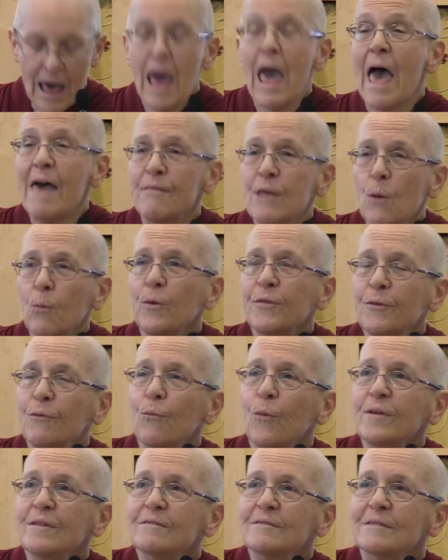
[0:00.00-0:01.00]
and what, the,
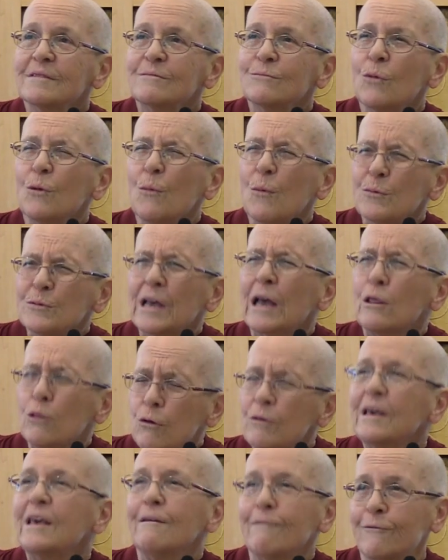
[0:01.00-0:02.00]
what, what was I
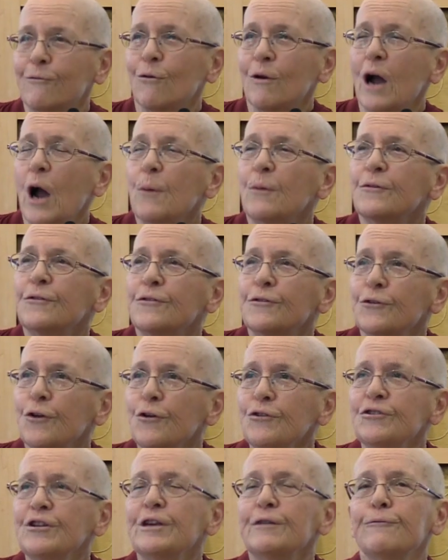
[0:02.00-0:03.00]
looking for? I was
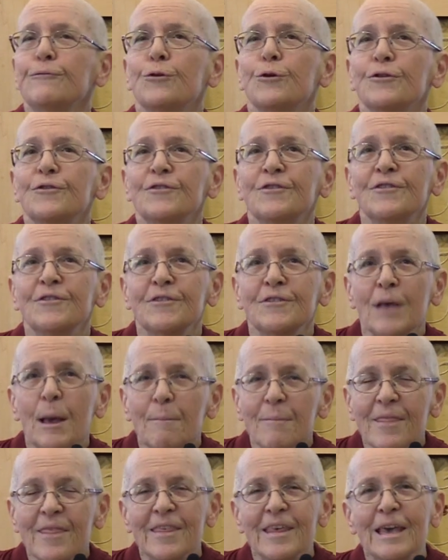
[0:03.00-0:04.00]
searching for
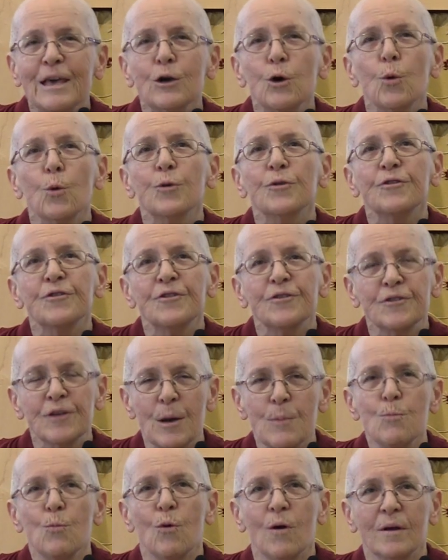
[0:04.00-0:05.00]
something or
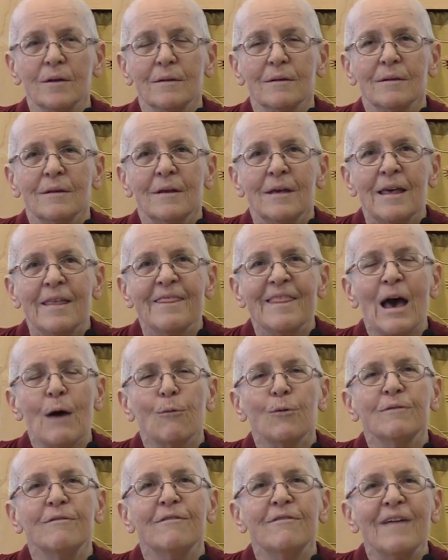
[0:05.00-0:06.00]
someone
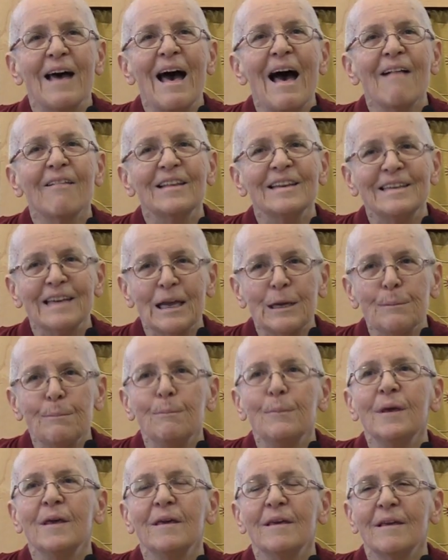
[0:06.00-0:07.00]
that would validate
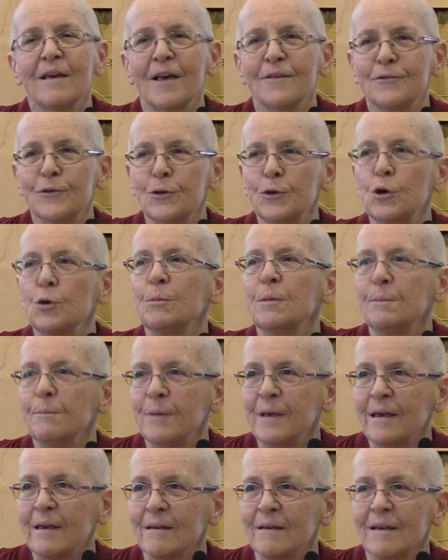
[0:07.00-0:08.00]
me as a human
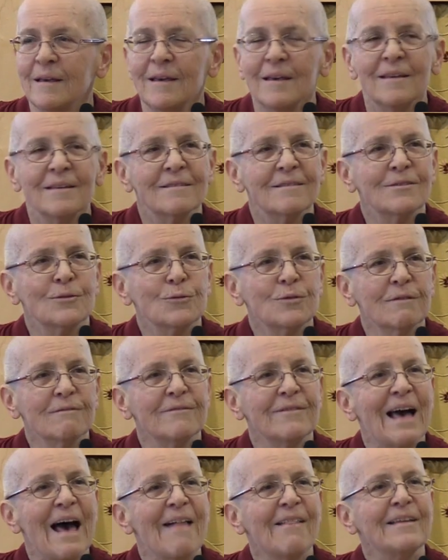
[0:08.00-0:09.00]
being, sort of
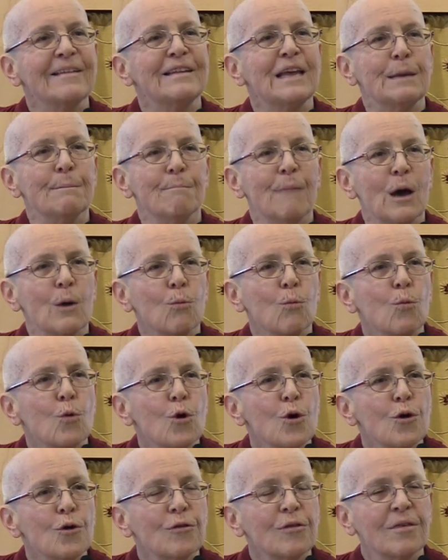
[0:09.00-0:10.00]
validate my
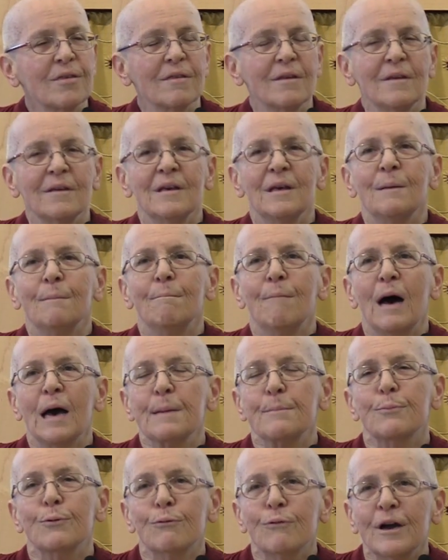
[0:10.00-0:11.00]
worth,
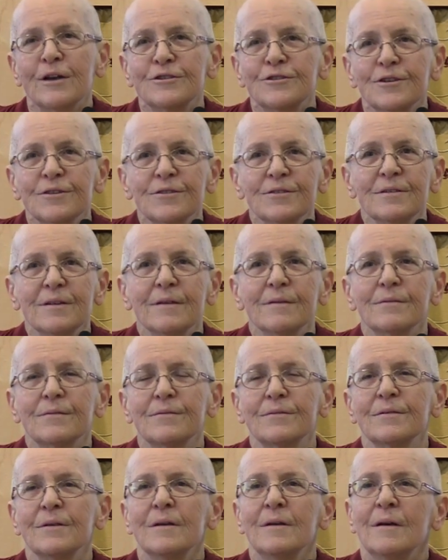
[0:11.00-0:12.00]
my
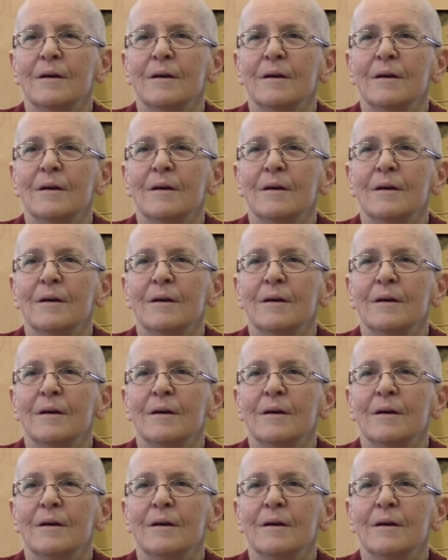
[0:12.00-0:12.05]
preciousness,